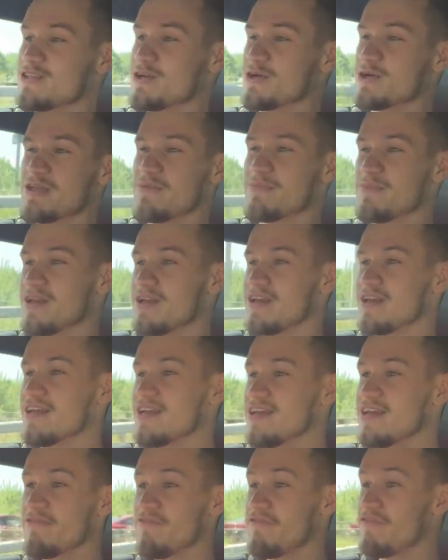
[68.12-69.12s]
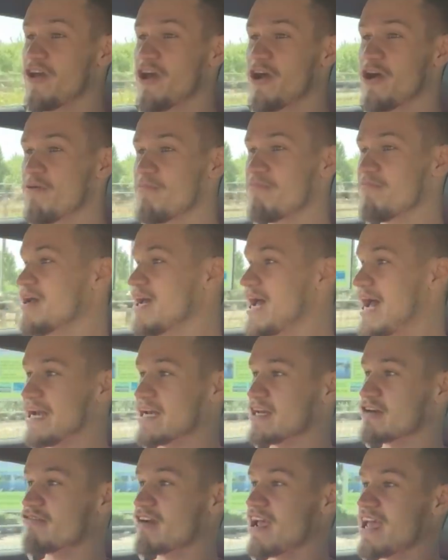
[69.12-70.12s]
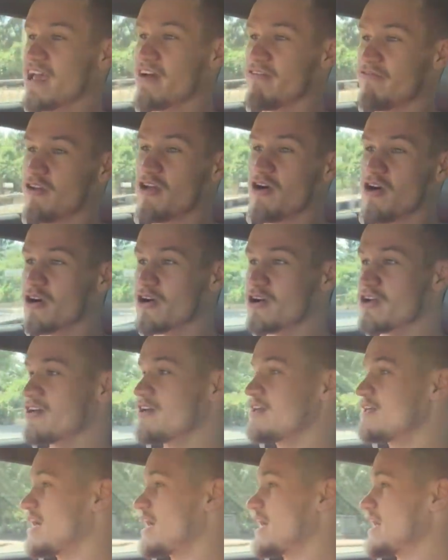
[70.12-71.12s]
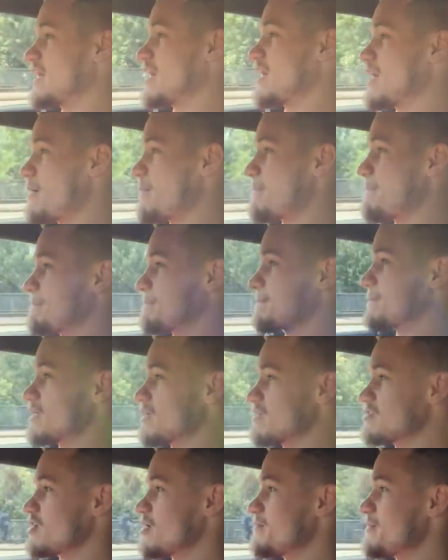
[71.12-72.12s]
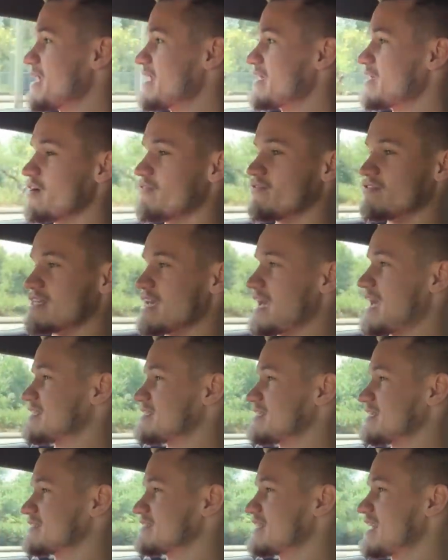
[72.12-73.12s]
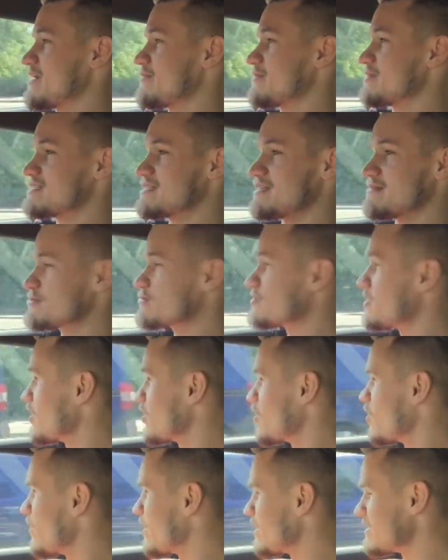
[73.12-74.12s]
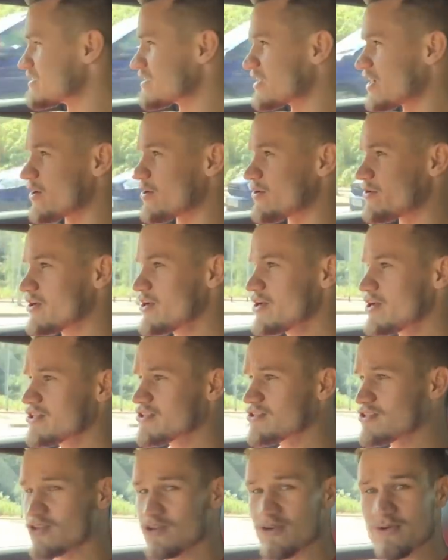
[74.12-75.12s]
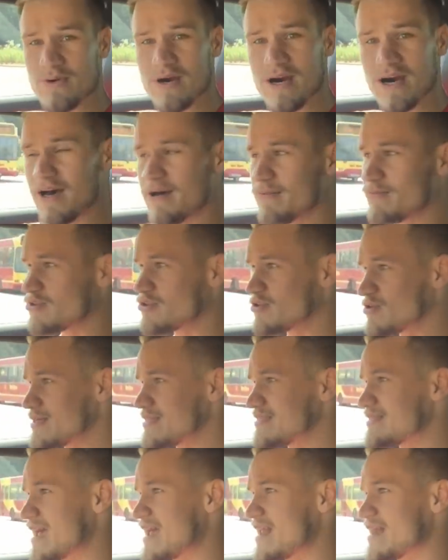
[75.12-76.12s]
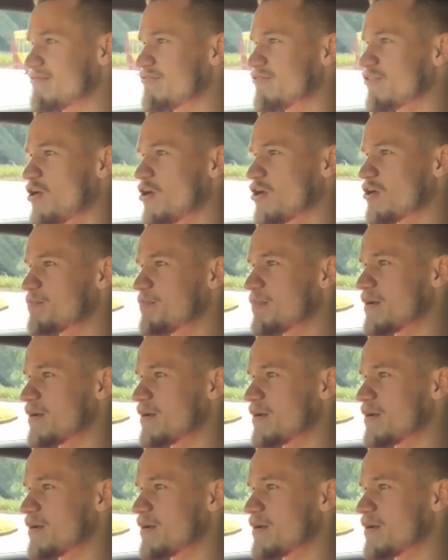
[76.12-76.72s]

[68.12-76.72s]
document, film, and create a vlog um, so I'm heading over to Essex now, which seems quite a long way to go to um, do a daily vlog.